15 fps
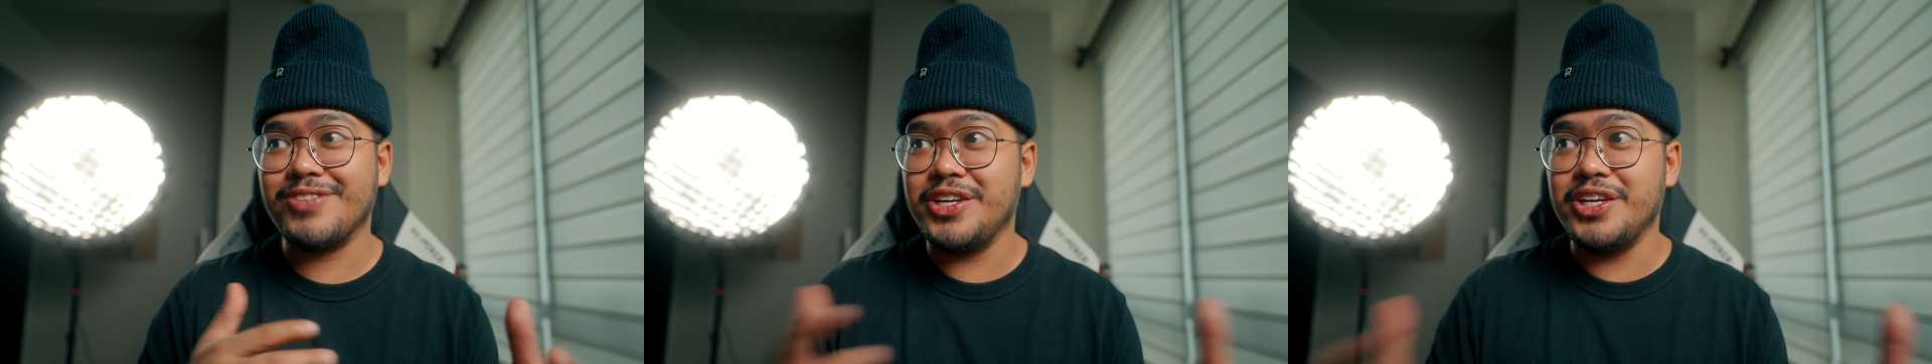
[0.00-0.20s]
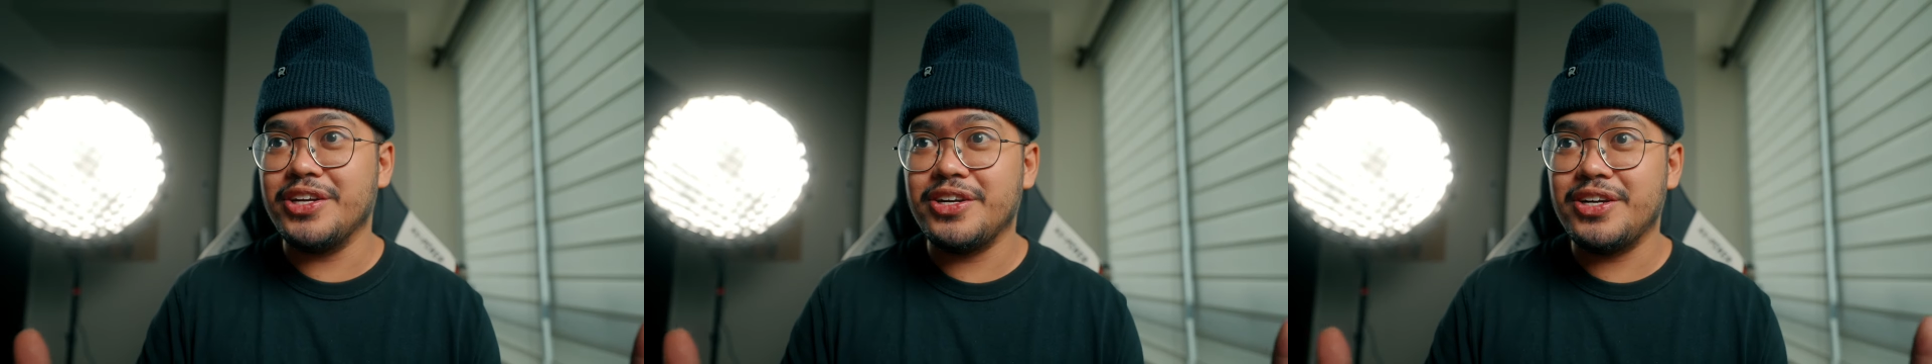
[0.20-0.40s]

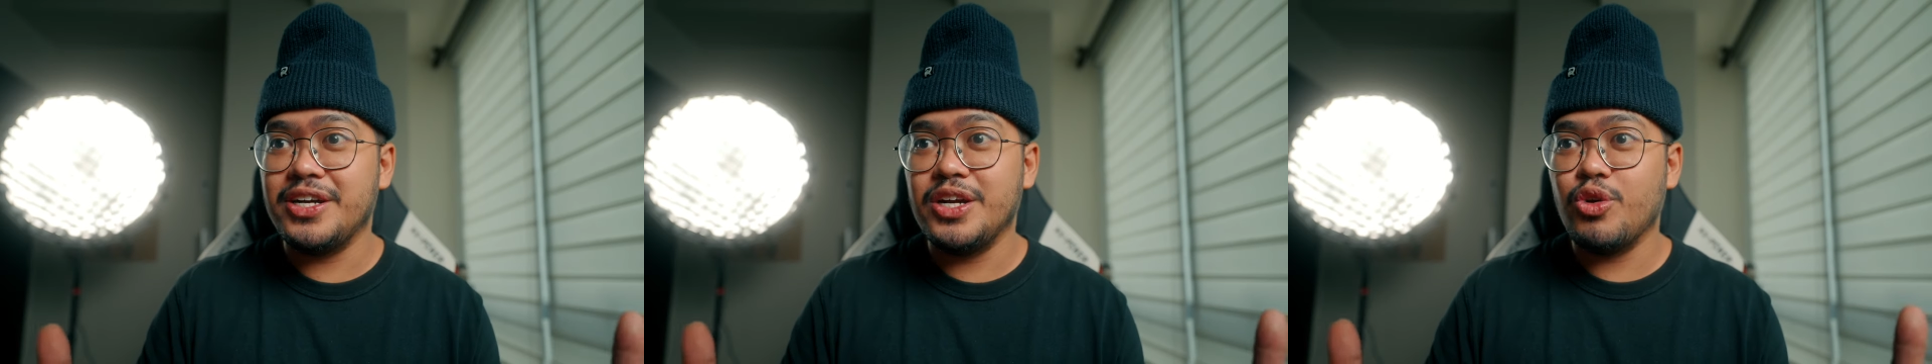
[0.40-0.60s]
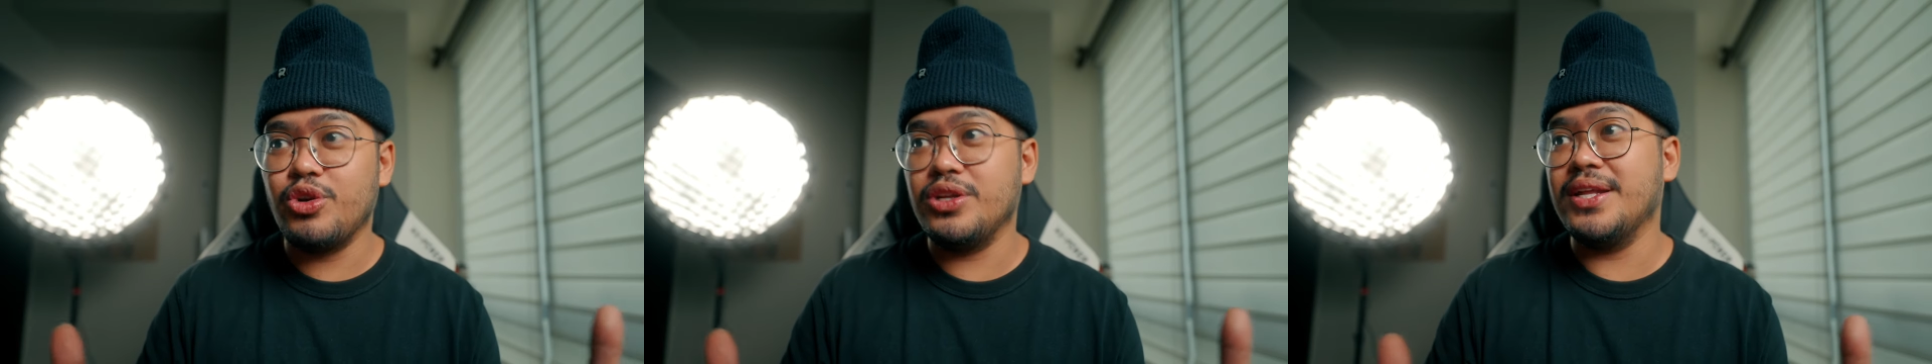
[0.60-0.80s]

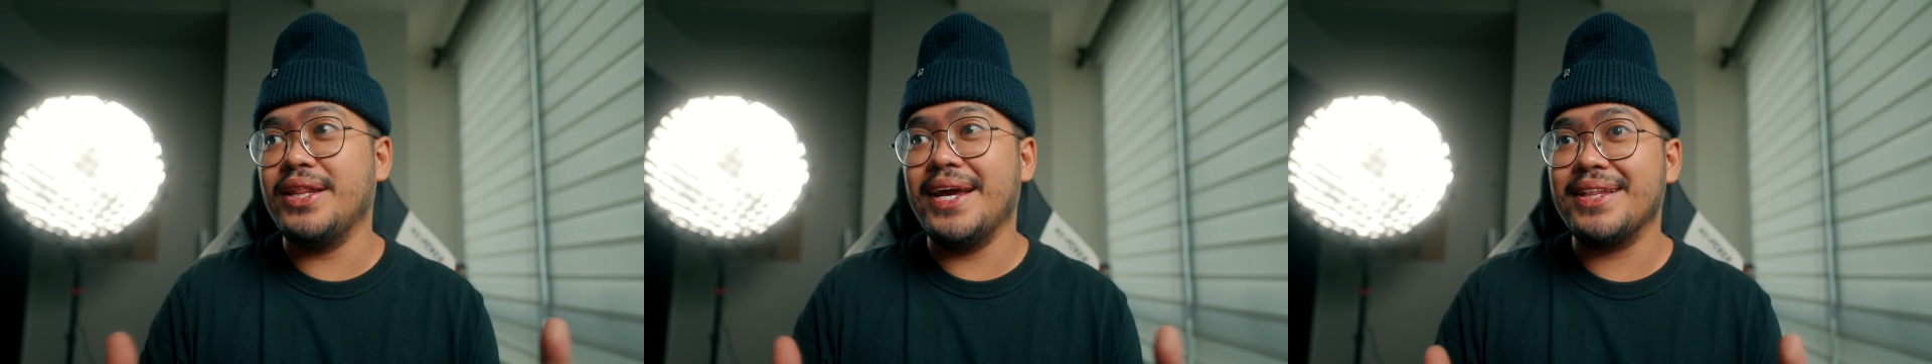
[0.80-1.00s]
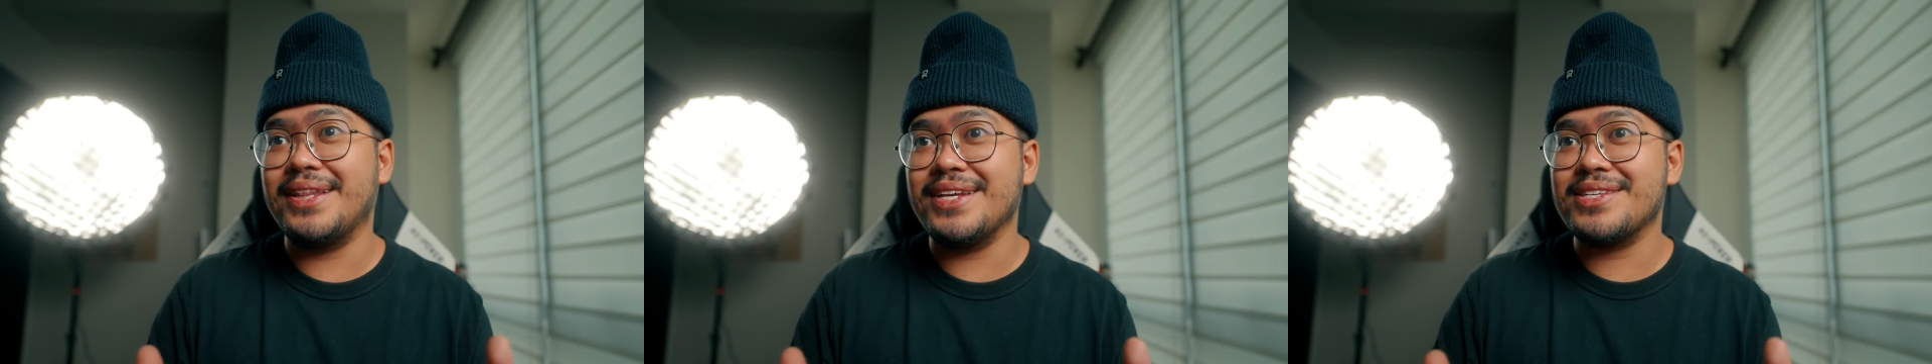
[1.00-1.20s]
gear or the
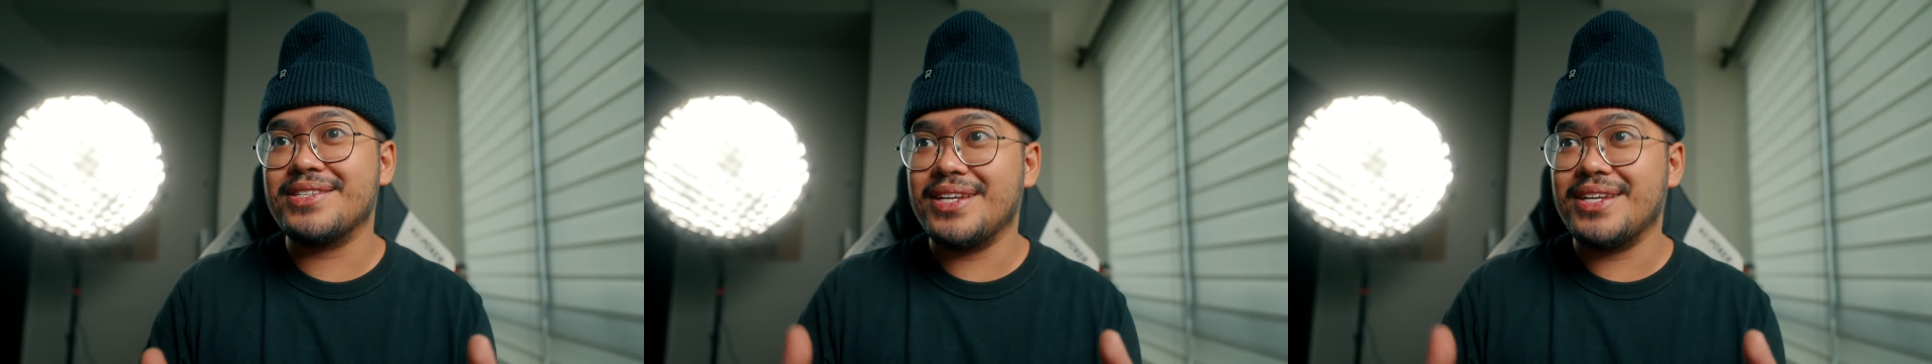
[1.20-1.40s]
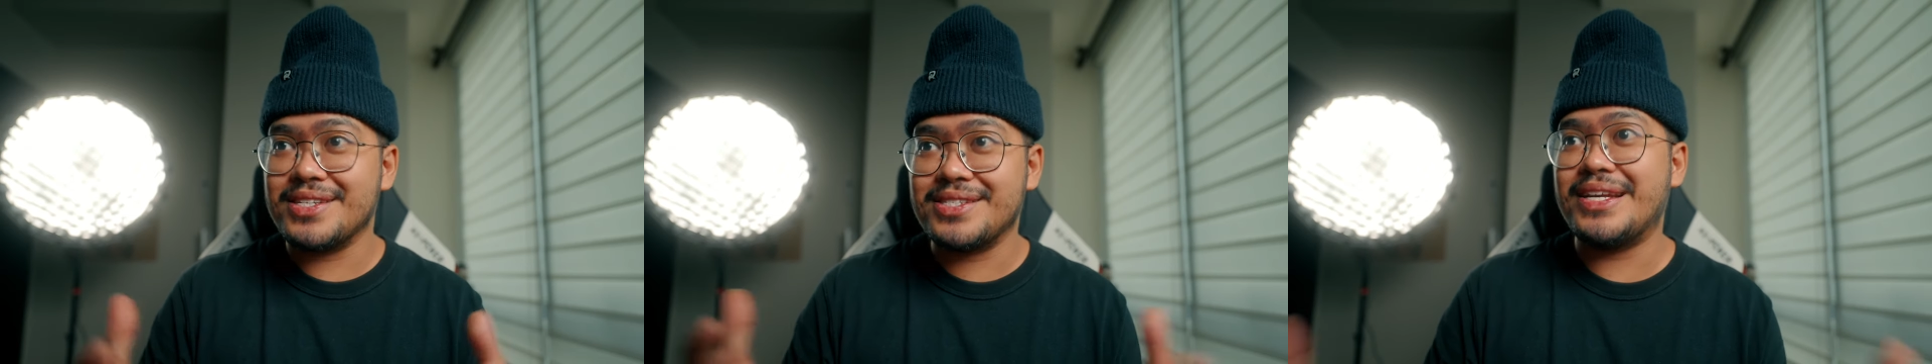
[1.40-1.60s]

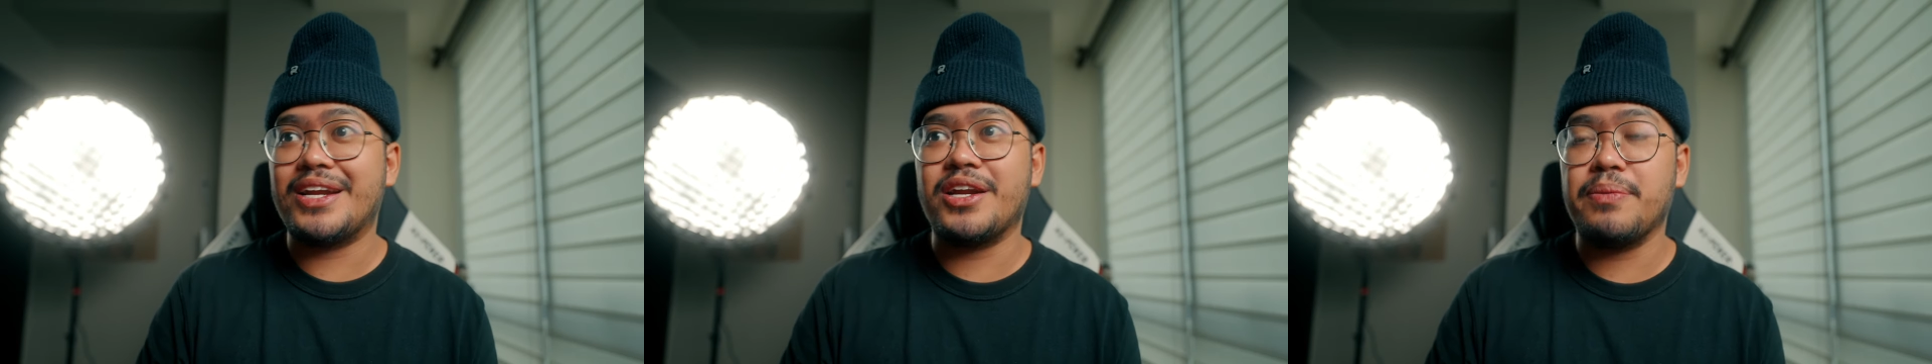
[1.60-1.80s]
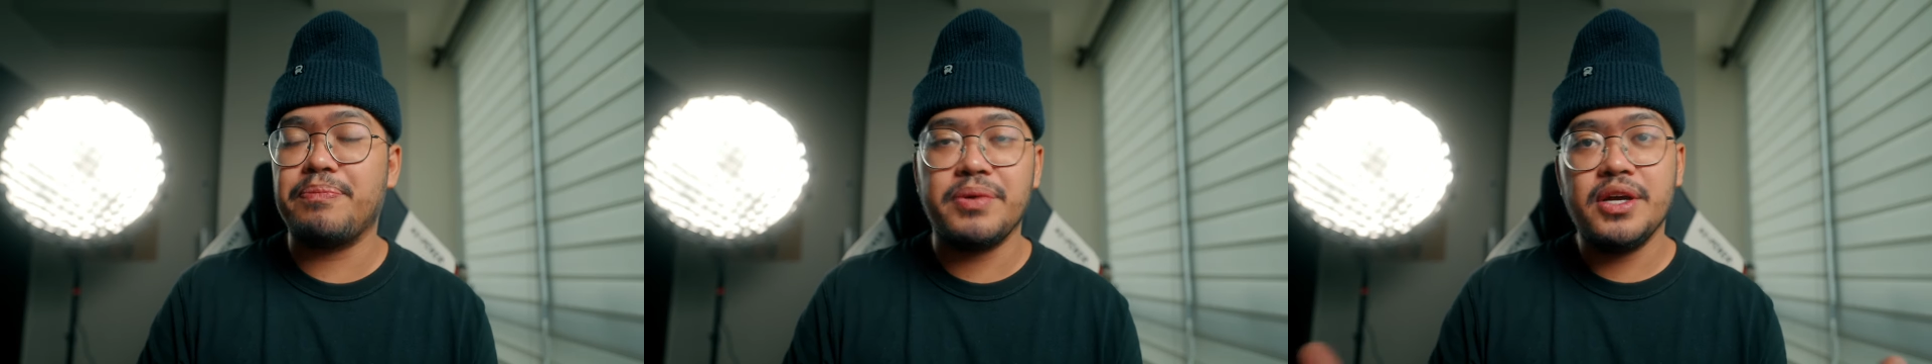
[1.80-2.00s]
lightest
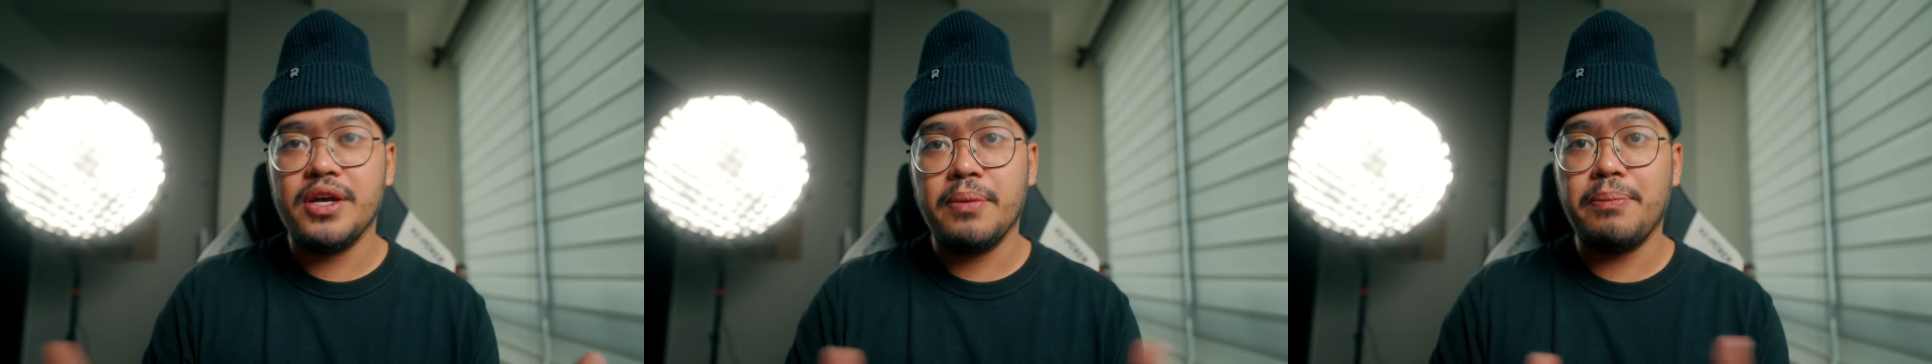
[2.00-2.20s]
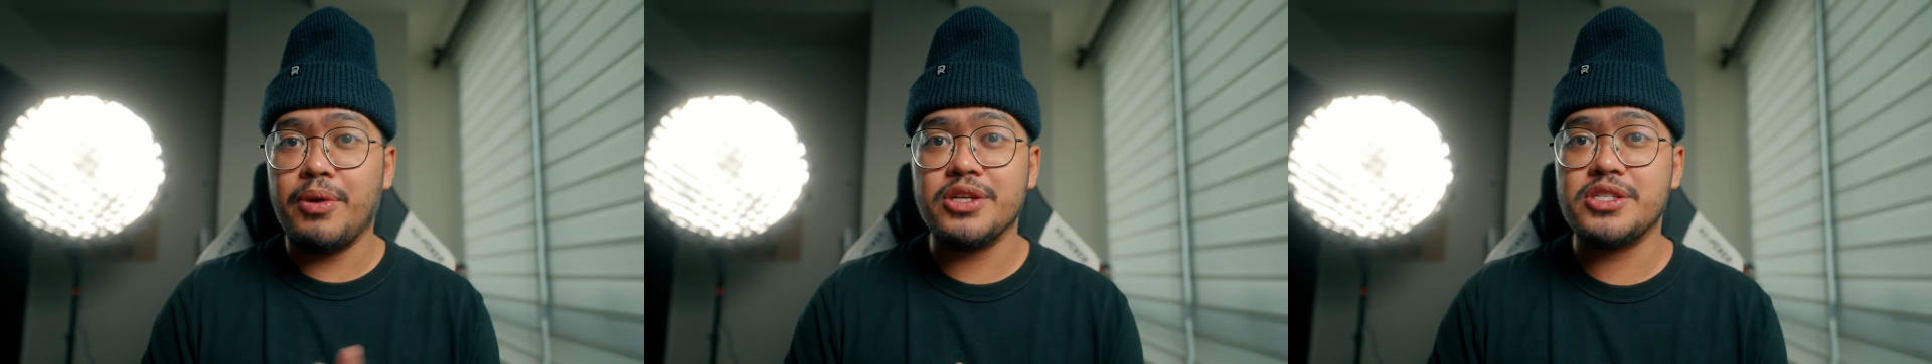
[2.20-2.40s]
setup
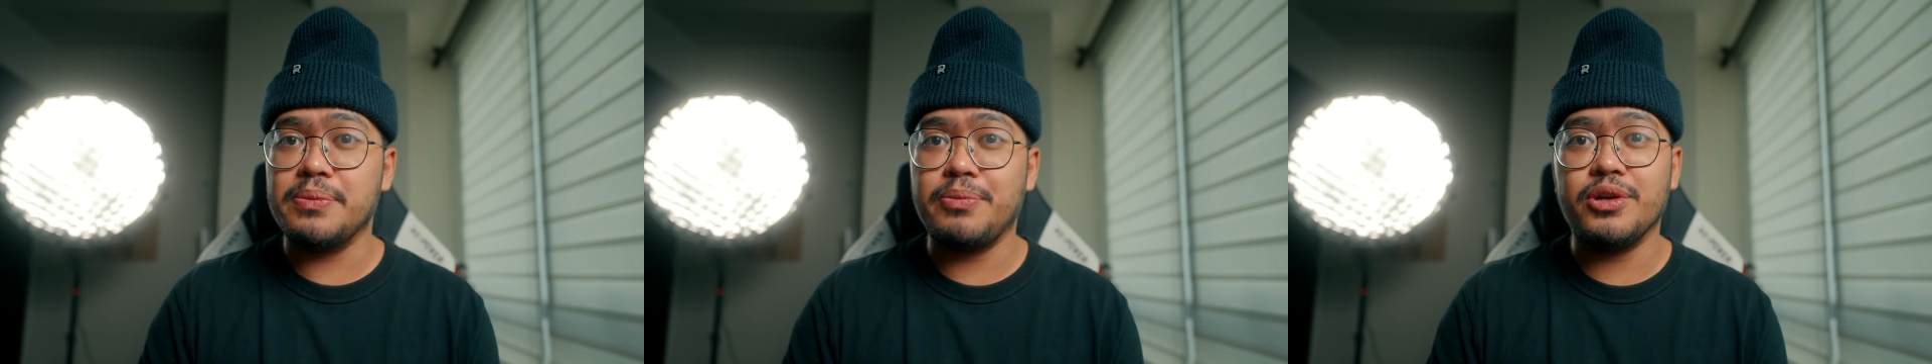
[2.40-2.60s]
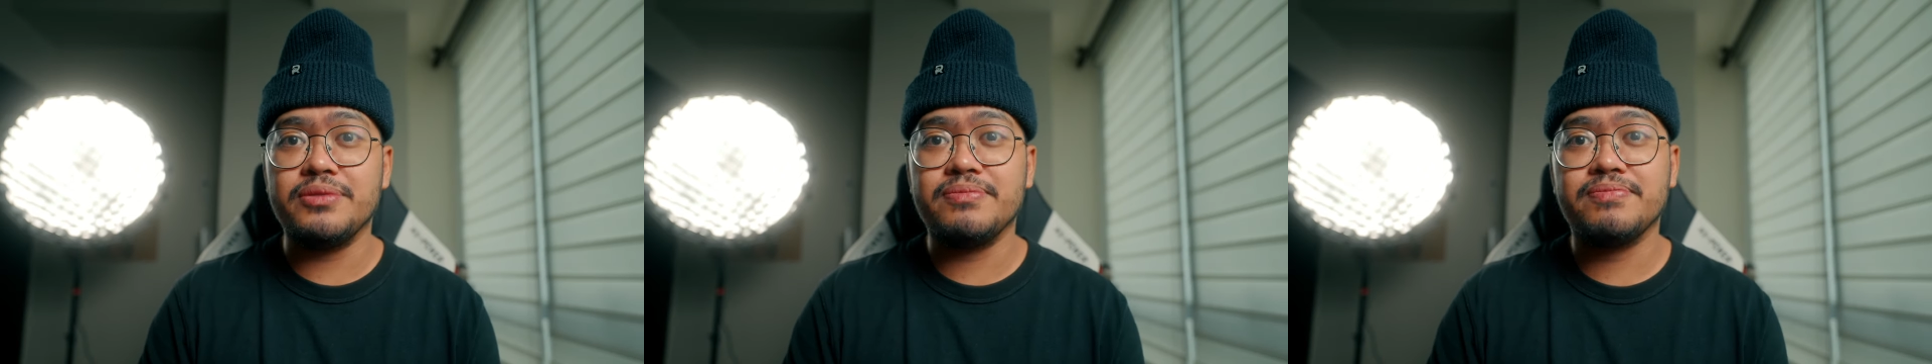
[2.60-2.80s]

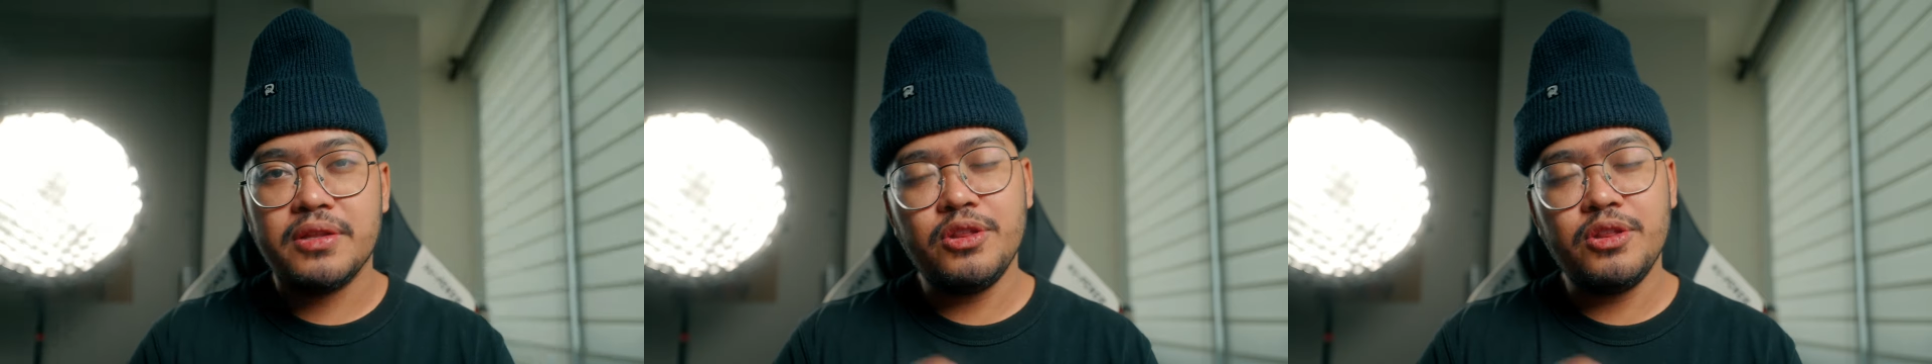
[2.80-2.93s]
possible.